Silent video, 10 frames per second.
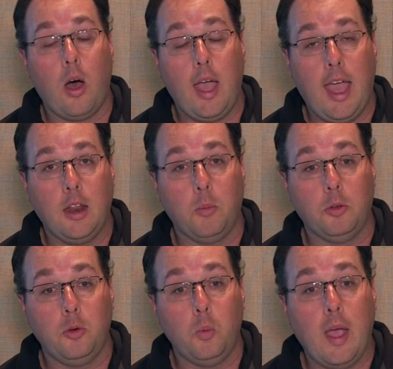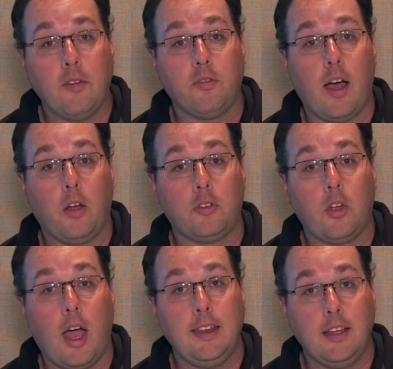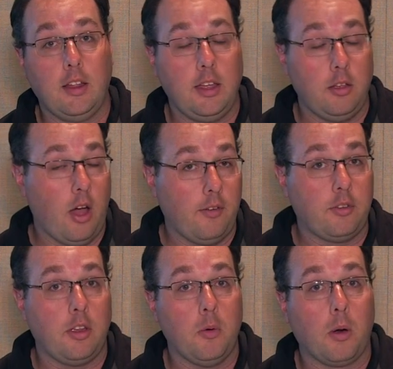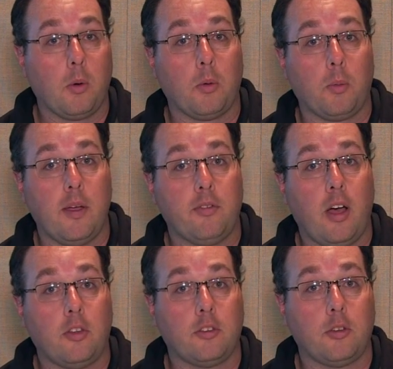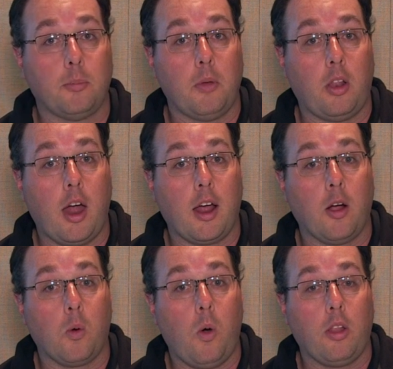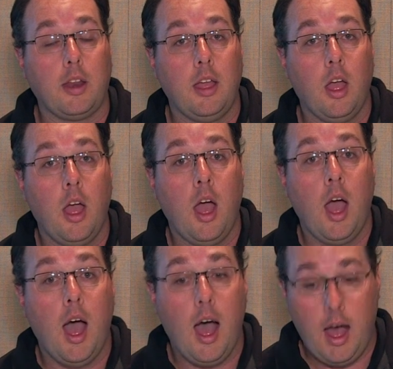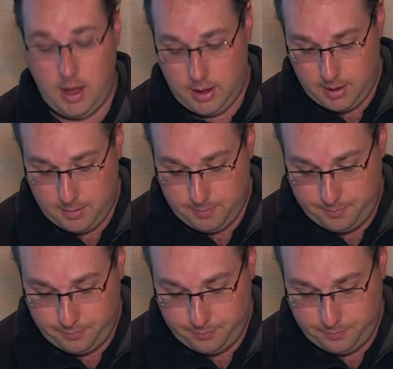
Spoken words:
and it will do WAV files. Ideally, obviously, you want to work with WAV files because they're a lot higher quality. I'll